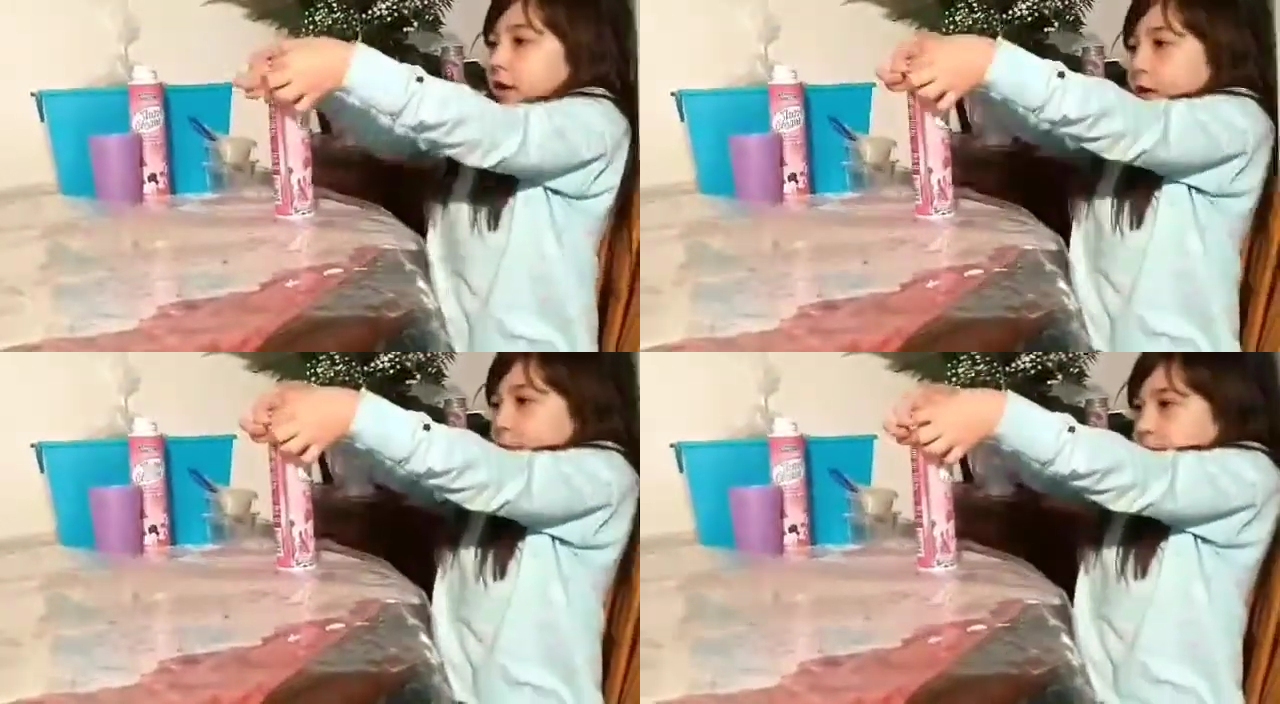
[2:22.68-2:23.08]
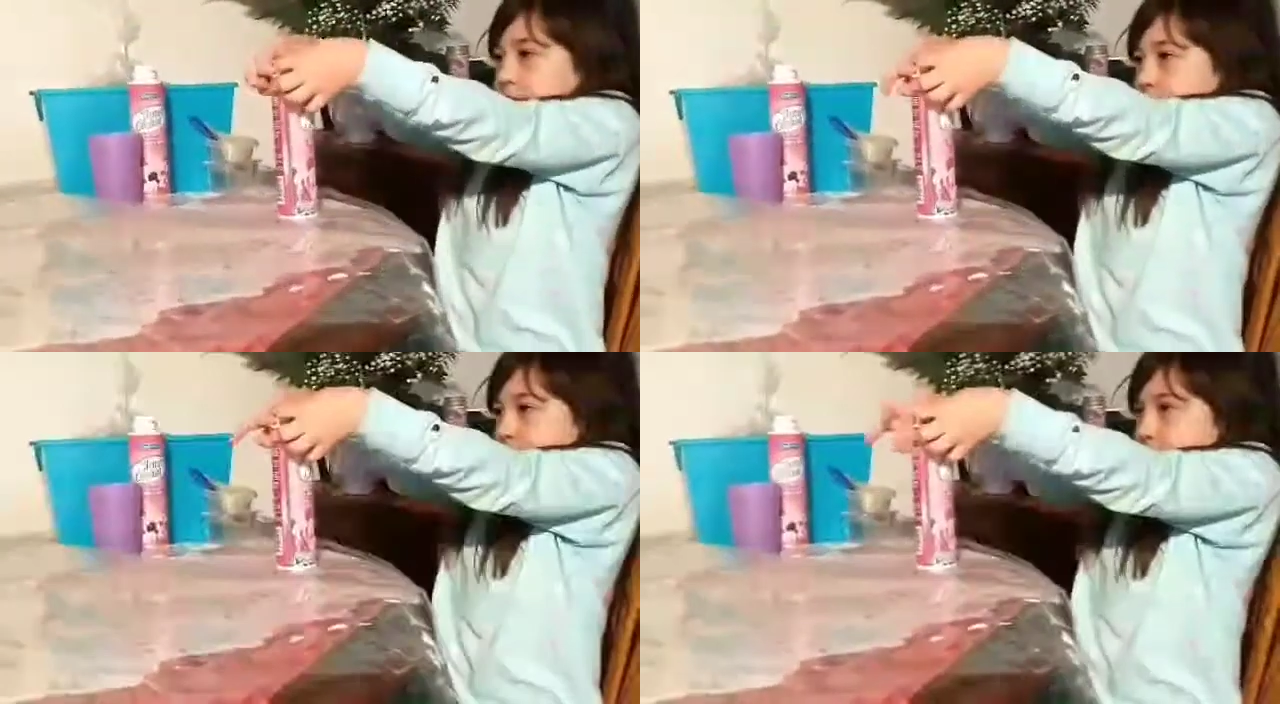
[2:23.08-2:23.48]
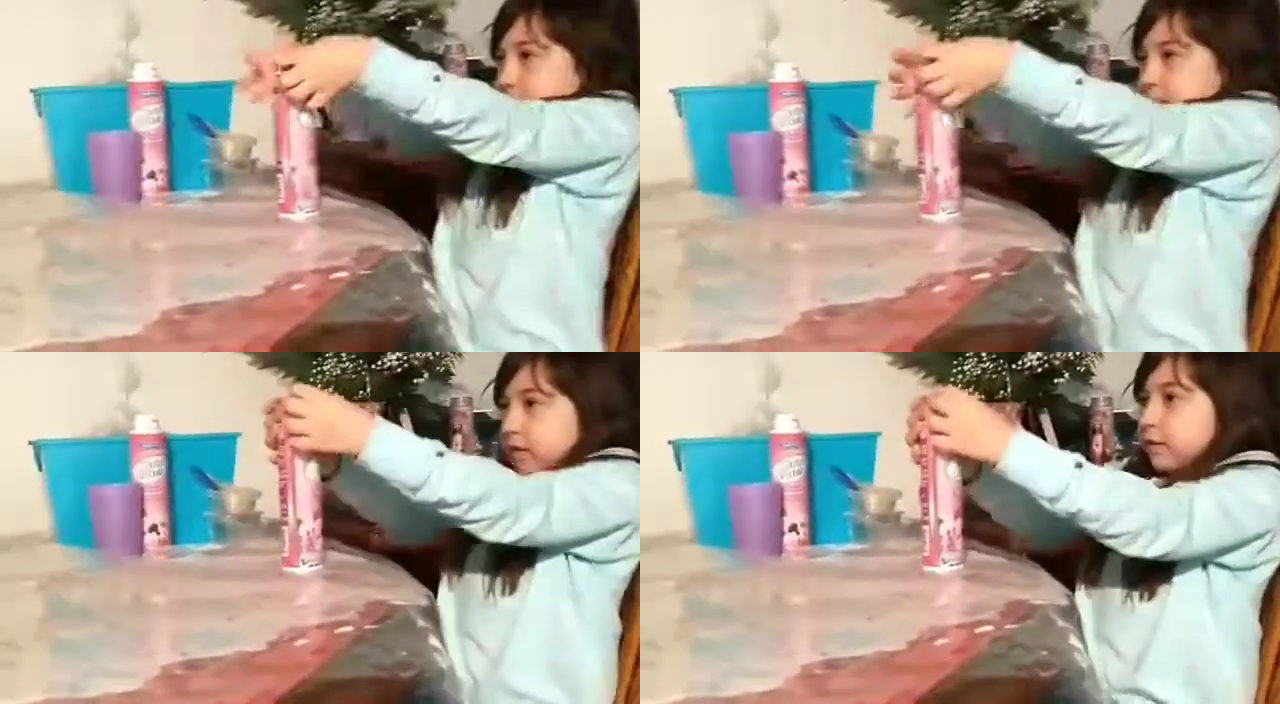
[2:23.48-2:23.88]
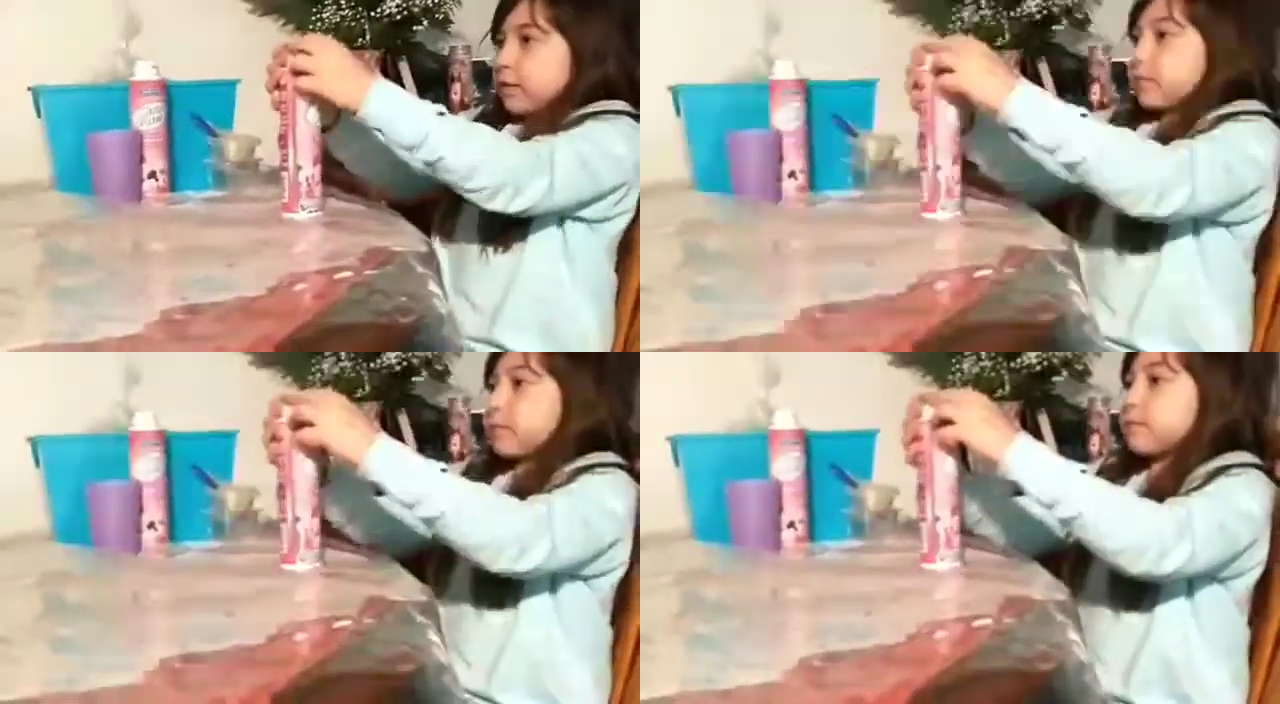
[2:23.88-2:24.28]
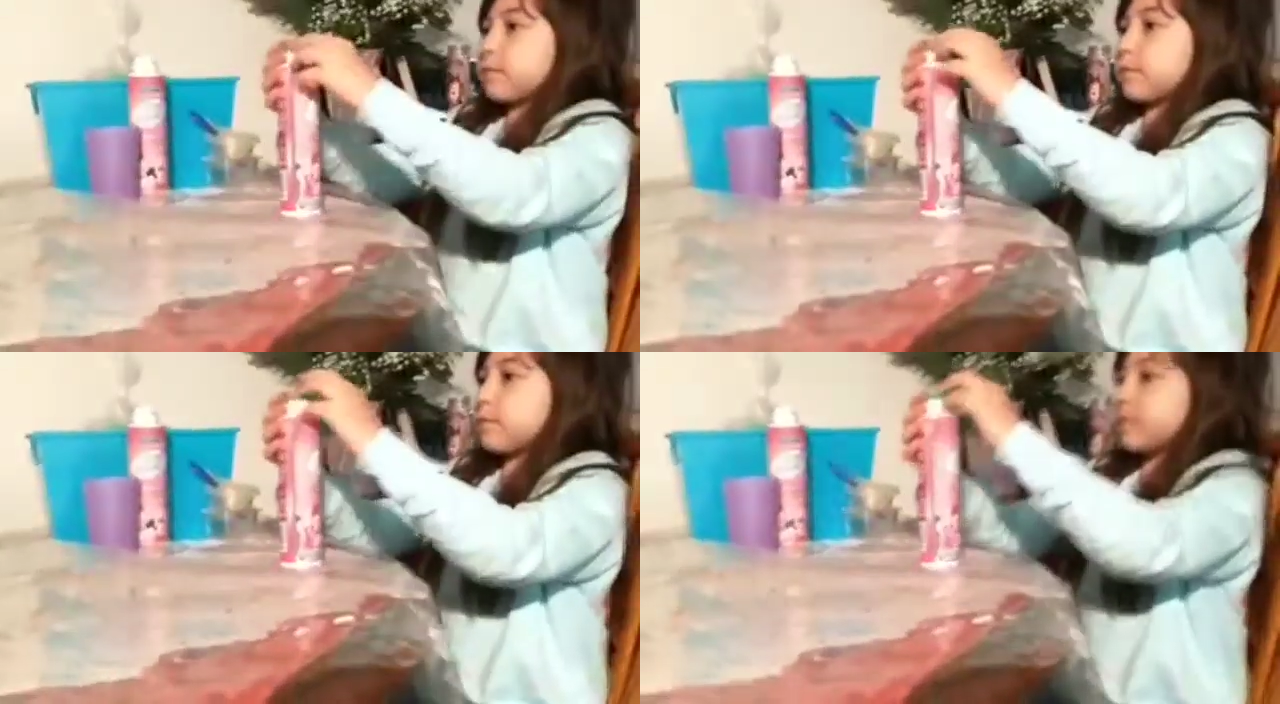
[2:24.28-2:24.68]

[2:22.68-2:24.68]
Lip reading: You have to stretch it out first.